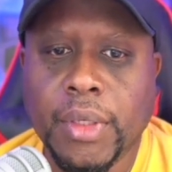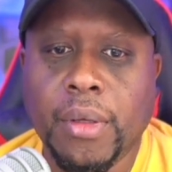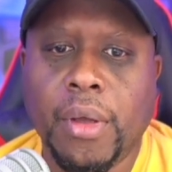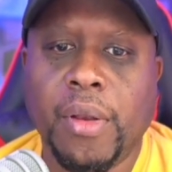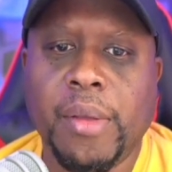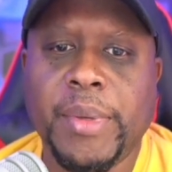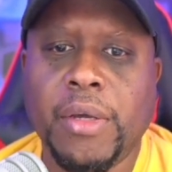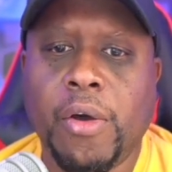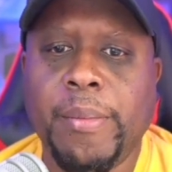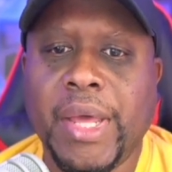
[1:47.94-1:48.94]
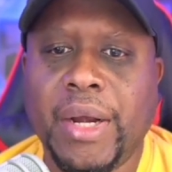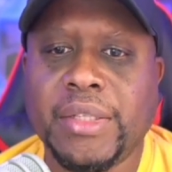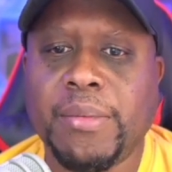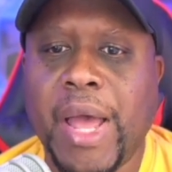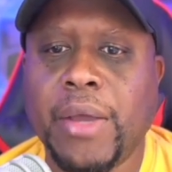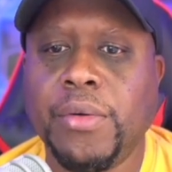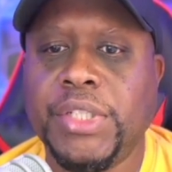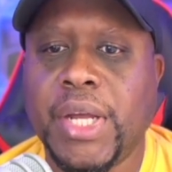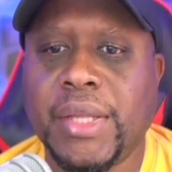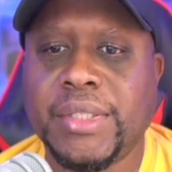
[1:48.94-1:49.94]
Olympic gold medalist Michael
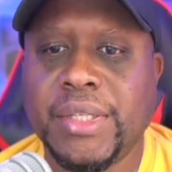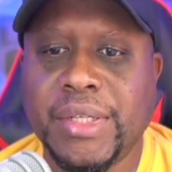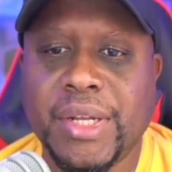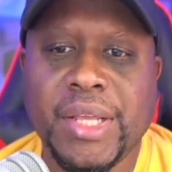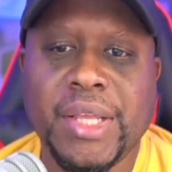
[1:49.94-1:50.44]
Johnson